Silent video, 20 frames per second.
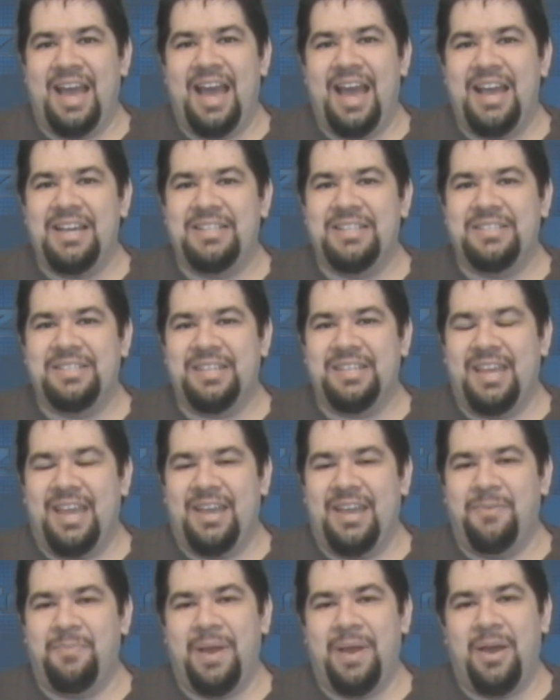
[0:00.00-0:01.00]
eyes
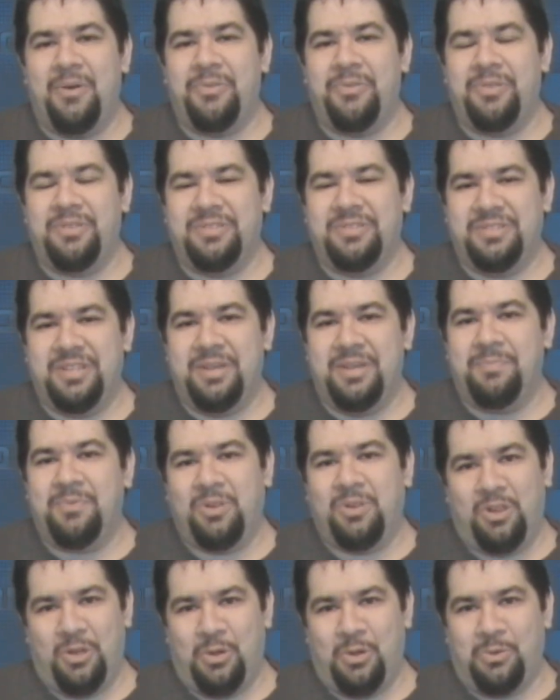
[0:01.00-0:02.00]
and mouth zip
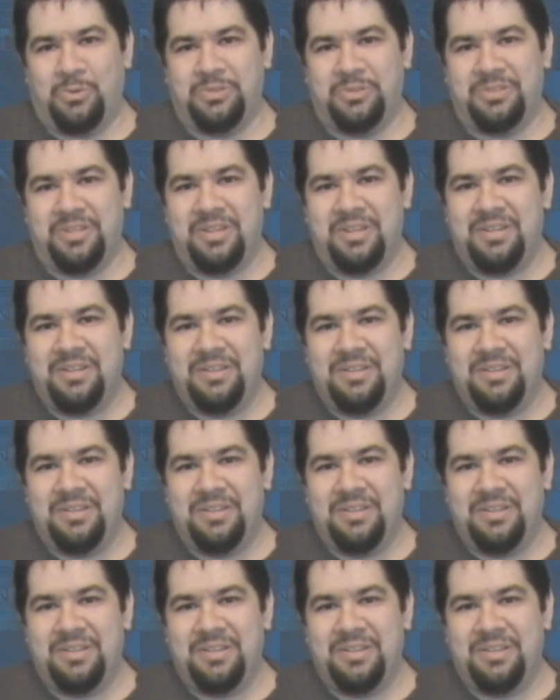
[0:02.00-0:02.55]
closed.